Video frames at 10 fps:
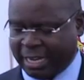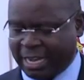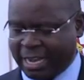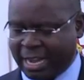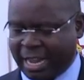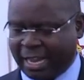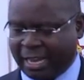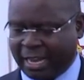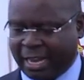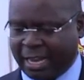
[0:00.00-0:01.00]

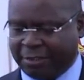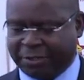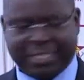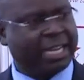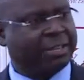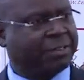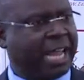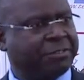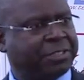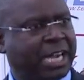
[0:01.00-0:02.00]
in Fidelity
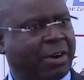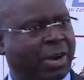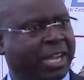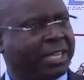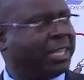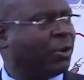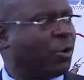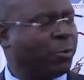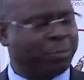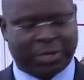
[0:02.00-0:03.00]
Life Tower at the
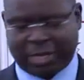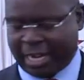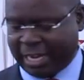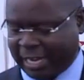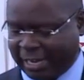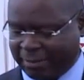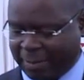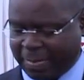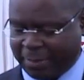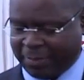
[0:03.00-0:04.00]
Kopi area.
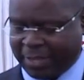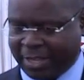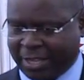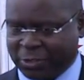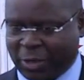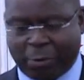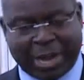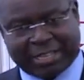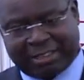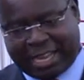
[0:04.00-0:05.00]
So I
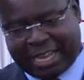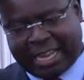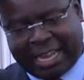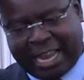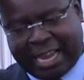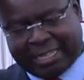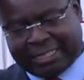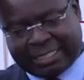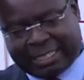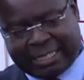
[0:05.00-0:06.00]
went there,
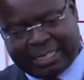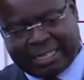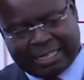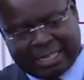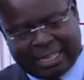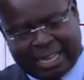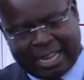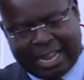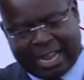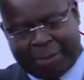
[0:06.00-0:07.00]
and
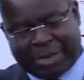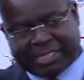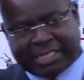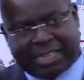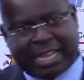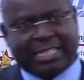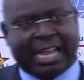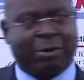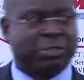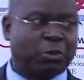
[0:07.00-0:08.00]
I must say that
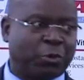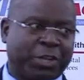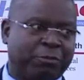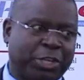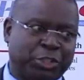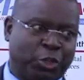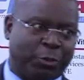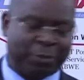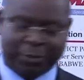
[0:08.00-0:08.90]
I was not looking for a job.